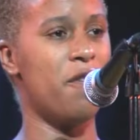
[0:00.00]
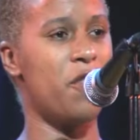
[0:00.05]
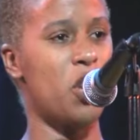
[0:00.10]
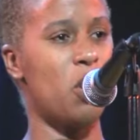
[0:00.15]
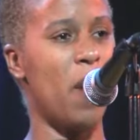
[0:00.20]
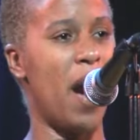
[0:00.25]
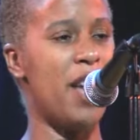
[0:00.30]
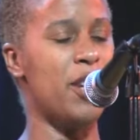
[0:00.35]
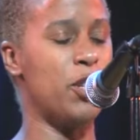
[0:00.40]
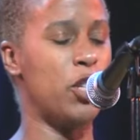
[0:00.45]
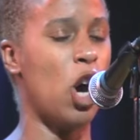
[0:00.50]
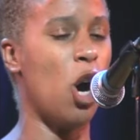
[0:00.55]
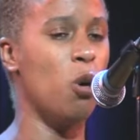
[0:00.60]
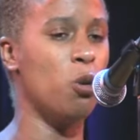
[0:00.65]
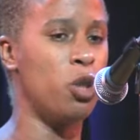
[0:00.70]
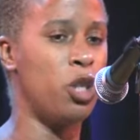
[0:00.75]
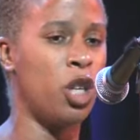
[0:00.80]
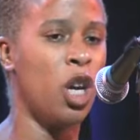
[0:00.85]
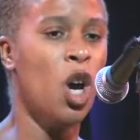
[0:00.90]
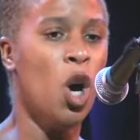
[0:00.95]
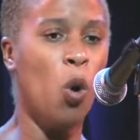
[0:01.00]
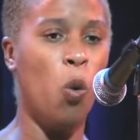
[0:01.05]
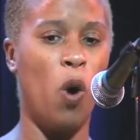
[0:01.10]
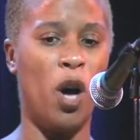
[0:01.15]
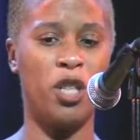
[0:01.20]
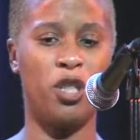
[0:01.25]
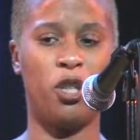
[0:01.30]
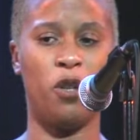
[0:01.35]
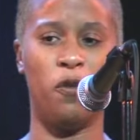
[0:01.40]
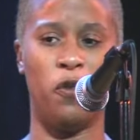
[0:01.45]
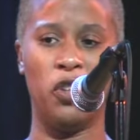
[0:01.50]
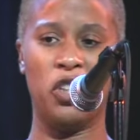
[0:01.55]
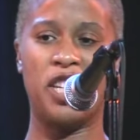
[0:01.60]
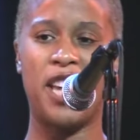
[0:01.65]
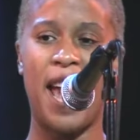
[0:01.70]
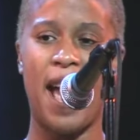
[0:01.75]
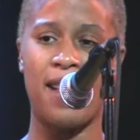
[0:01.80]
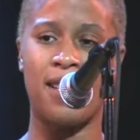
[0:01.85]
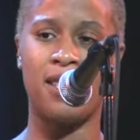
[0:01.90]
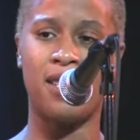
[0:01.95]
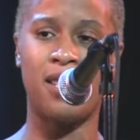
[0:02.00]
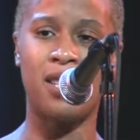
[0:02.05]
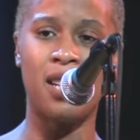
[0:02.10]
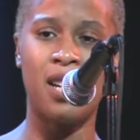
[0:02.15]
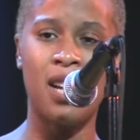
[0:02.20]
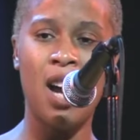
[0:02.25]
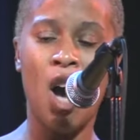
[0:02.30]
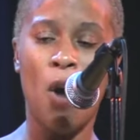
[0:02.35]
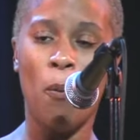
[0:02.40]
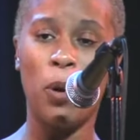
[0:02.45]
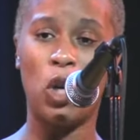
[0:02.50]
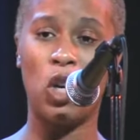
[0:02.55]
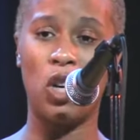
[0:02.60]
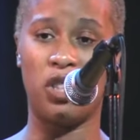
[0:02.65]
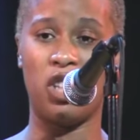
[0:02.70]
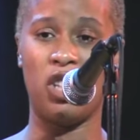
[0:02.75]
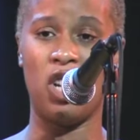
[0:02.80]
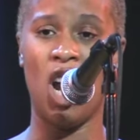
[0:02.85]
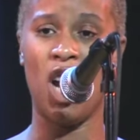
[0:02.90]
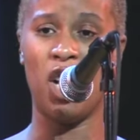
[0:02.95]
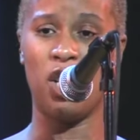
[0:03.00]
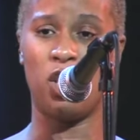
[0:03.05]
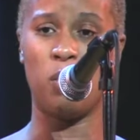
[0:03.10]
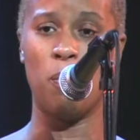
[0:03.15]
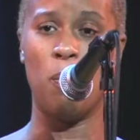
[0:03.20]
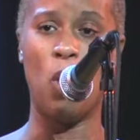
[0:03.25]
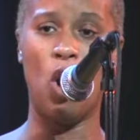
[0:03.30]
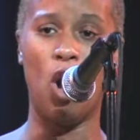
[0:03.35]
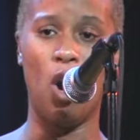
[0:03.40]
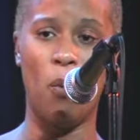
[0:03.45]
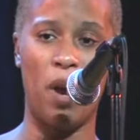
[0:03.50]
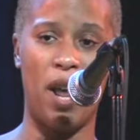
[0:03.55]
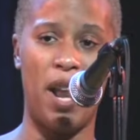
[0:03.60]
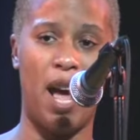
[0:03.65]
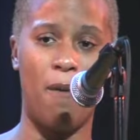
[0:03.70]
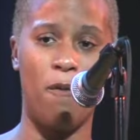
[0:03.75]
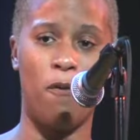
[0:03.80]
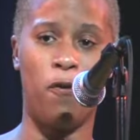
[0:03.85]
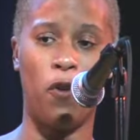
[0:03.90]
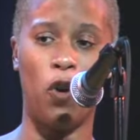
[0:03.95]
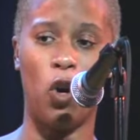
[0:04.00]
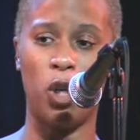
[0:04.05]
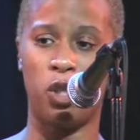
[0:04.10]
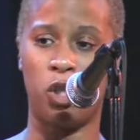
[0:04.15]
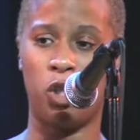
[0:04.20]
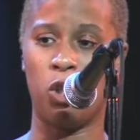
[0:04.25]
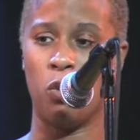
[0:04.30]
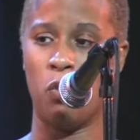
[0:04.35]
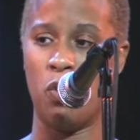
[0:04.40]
you. I don't want to forget because it hurts more when I'm forced to